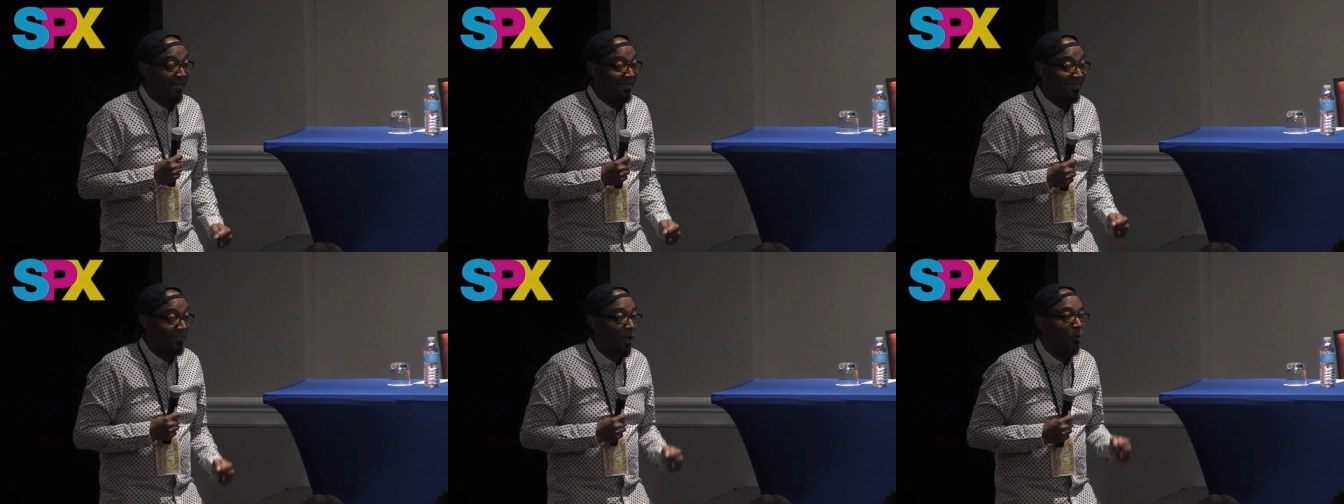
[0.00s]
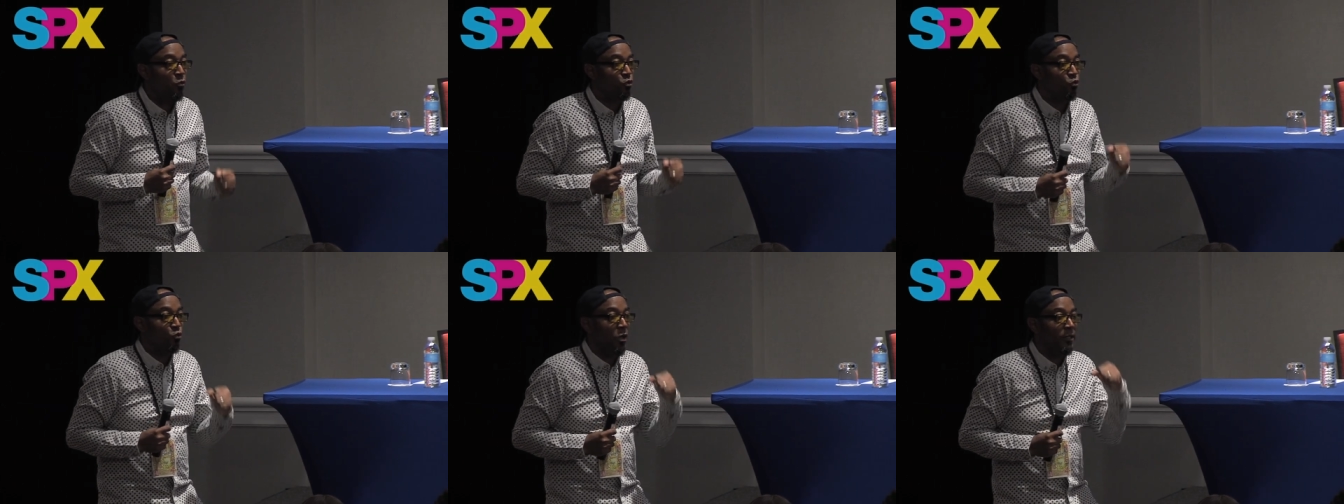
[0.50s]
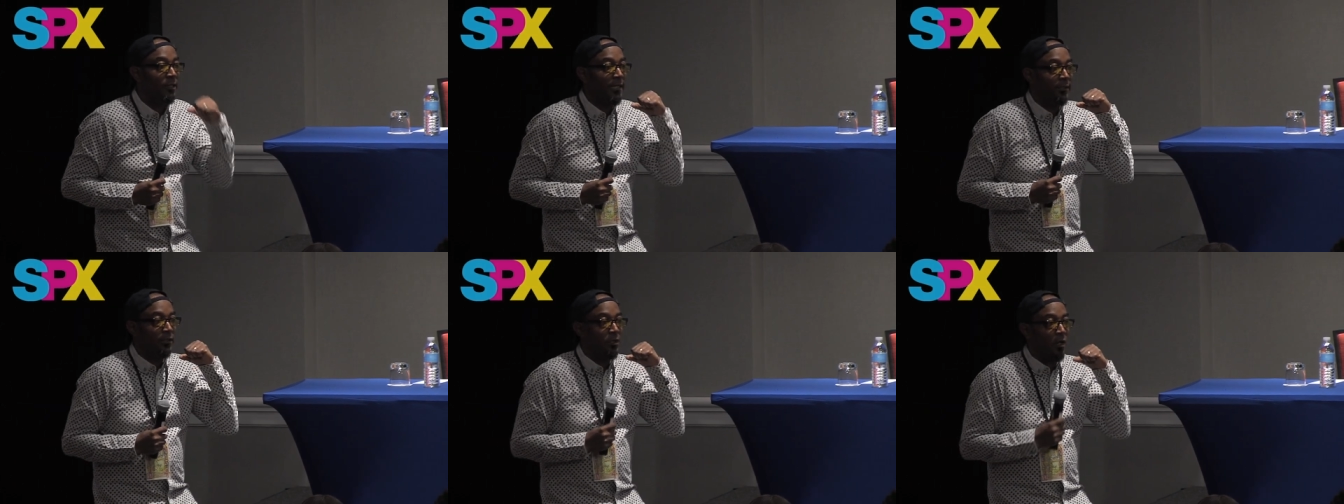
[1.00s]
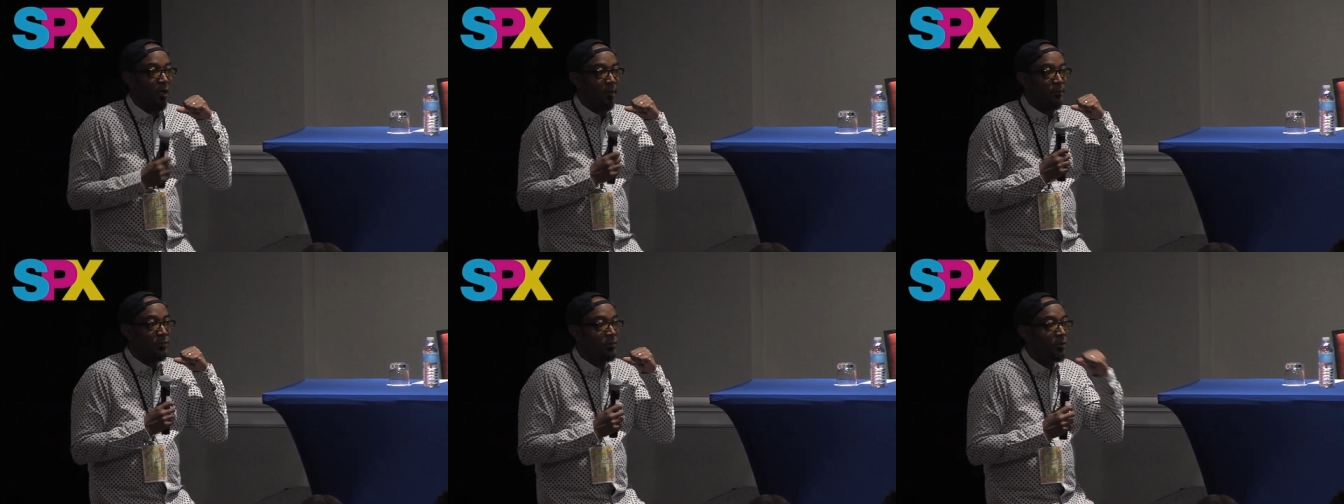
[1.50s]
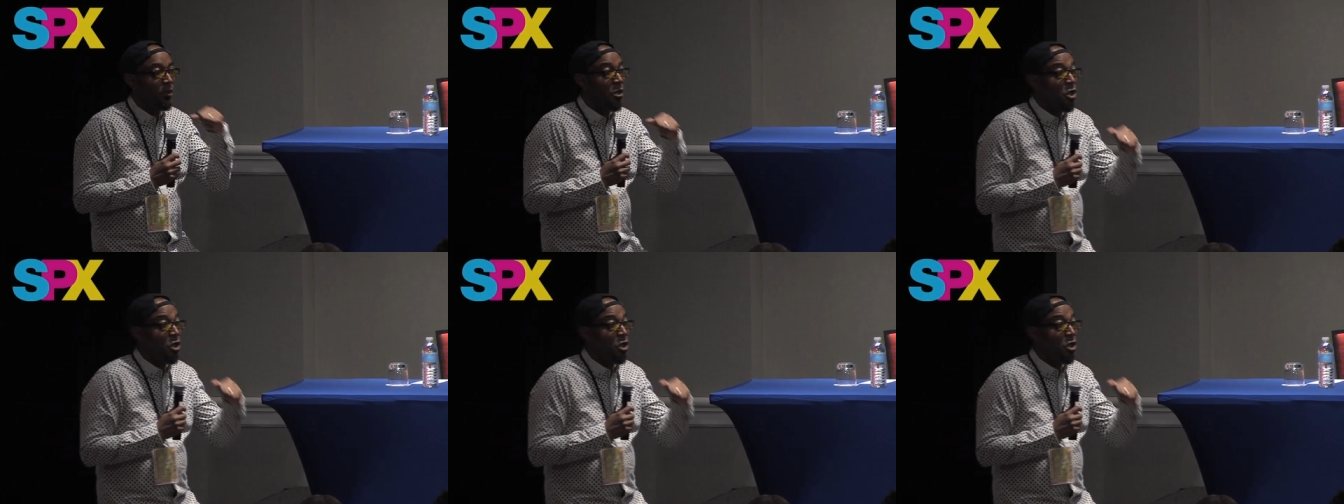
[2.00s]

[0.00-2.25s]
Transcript: and he comes running at the cops.